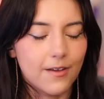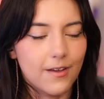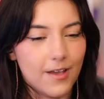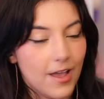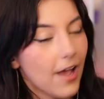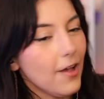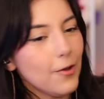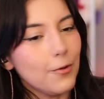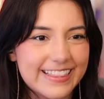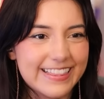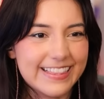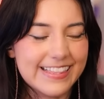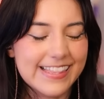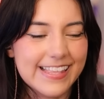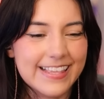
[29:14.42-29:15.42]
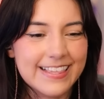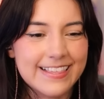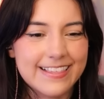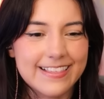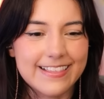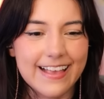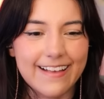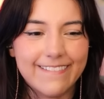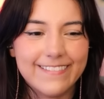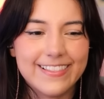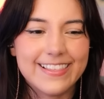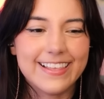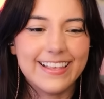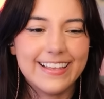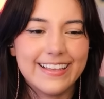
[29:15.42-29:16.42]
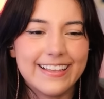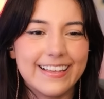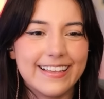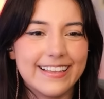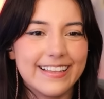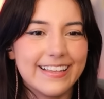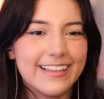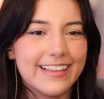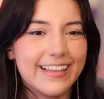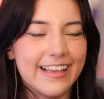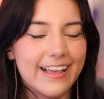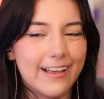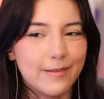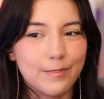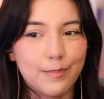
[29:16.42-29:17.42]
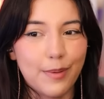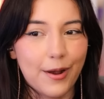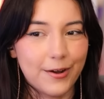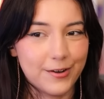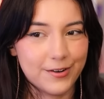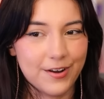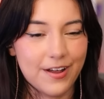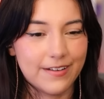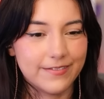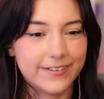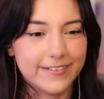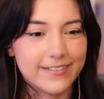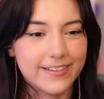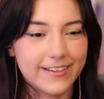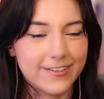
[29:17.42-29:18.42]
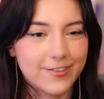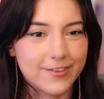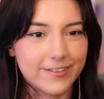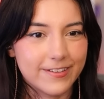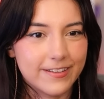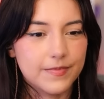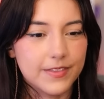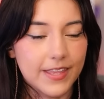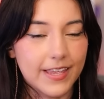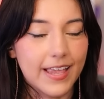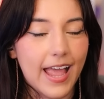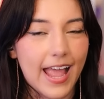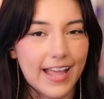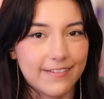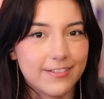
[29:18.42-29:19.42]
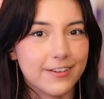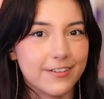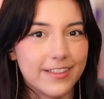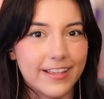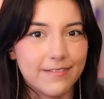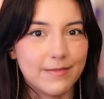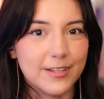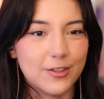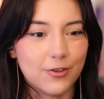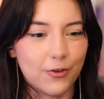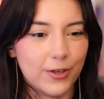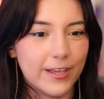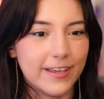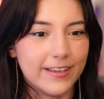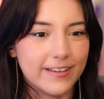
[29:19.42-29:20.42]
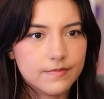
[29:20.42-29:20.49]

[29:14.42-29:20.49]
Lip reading: Oh, this sounds like a bar conversation, like after they've been drinking.